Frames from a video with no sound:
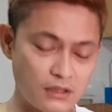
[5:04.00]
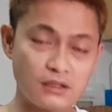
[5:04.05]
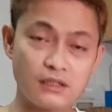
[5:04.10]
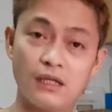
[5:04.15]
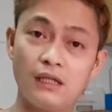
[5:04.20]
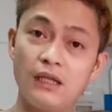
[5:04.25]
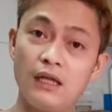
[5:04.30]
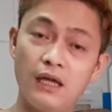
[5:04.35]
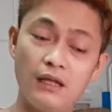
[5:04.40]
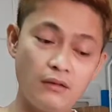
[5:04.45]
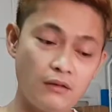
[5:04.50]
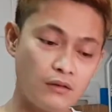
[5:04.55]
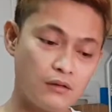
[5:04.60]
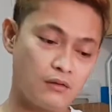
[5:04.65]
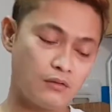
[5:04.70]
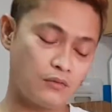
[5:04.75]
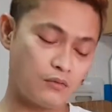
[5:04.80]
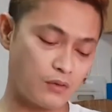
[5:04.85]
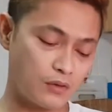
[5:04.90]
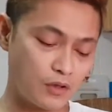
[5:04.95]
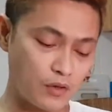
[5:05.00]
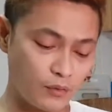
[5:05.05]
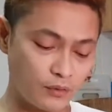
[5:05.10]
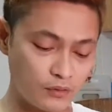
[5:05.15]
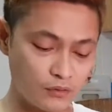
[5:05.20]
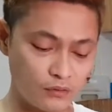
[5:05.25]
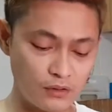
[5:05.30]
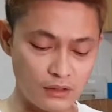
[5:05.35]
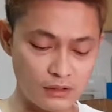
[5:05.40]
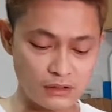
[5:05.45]
And then we're going to do
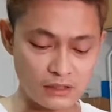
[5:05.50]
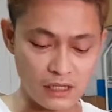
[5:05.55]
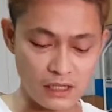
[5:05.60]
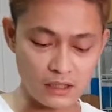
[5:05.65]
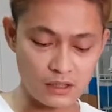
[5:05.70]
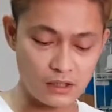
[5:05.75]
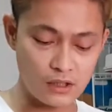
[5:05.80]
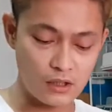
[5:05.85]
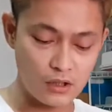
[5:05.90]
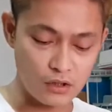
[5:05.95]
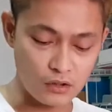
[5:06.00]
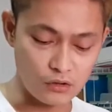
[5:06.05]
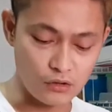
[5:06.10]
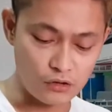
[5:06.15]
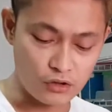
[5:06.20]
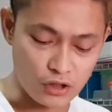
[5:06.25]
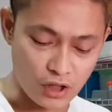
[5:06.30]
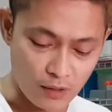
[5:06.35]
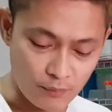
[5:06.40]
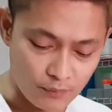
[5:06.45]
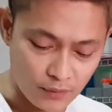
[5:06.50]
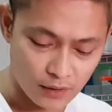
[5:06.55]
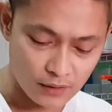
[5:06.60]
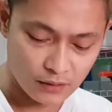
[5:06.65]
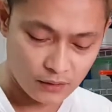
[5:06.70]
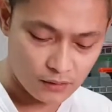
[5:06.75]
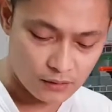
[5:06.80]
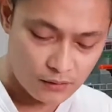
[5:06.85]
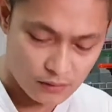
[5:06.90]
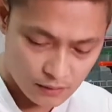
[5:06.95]
is like you chop it
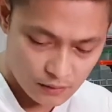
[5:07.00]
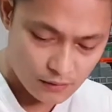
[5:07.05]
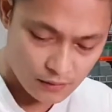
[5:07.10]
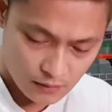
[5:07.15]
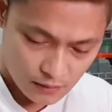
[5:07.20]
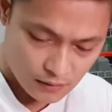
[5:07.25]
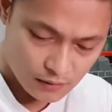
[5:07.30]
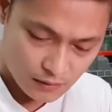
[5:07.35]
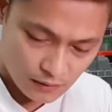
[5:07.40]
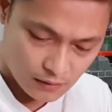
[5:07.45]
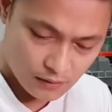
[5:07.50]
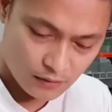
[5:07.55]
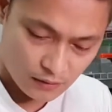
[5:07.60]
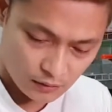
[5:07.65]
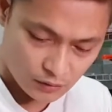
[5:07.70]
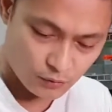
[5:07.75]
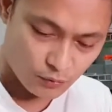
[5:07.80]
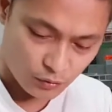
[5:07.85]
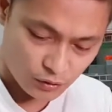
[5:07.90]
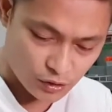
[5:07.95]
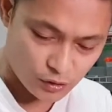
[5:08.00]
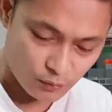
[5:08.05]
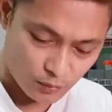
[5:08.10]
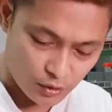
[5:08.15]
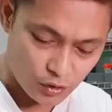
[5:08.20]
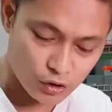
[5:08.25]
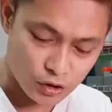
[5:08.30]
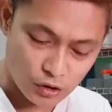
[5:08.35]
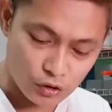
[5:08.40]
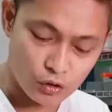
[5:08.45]

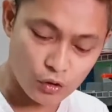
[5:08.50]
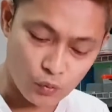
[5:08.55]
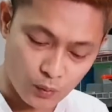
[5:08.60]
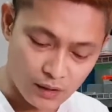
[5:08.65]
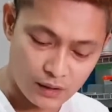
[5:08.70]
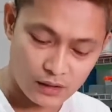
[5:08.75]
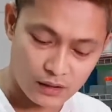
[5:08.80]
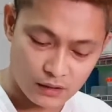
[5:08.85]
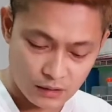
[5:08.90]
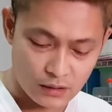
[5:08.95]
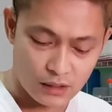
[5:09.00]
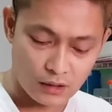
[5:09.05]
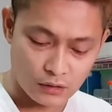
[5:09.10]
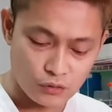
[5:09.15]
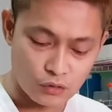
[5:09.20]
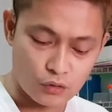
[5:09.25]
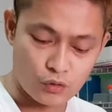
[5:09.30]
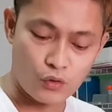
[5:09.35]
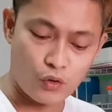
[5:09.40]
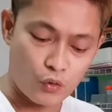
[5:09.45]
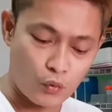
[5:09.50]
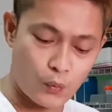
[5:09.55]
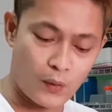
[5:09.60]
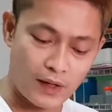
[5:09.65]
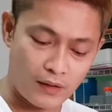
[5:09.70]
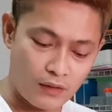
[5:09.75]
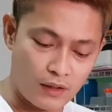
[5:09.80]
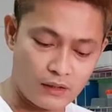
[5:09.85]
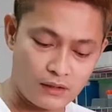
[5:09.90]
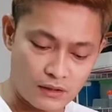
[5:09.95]
because you don't want it like to cook with
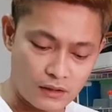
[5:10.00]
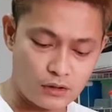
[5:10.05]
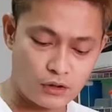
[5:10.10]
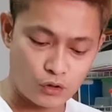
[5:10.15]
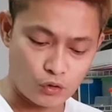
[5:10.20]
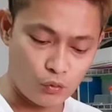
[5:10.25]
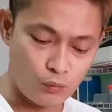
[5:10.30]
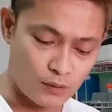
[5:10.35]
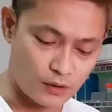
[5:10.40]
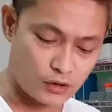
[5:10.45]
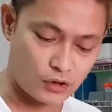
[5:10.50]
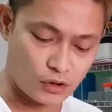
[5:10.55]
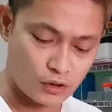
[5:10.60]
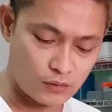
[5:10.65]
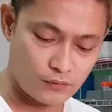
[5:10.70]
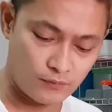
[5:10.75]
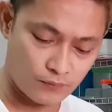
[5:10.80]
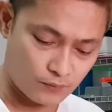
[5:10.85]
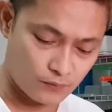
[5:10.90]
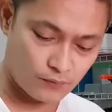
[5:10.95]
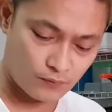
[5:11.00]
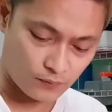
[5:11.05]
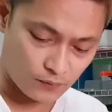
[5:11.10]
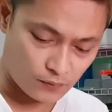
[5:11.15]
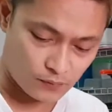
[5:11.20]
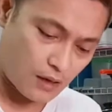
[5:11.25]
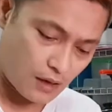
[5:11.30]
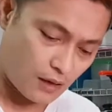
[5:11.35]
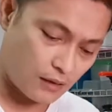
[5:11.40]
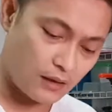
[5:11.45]
it. It's too much.
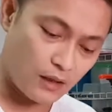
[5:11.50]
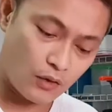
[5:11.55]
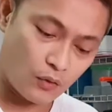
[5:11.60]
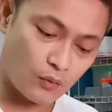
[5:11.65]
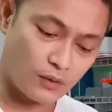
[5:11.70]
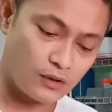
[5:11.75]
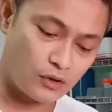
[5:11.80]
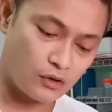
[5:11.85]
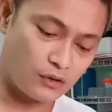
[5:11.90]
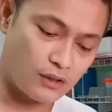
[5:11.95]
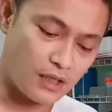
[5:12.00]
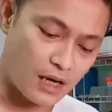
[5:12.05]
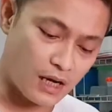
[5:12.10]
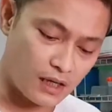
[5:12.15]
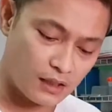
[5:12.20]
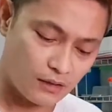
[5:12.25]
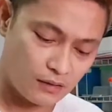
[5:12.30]
And then once you're done,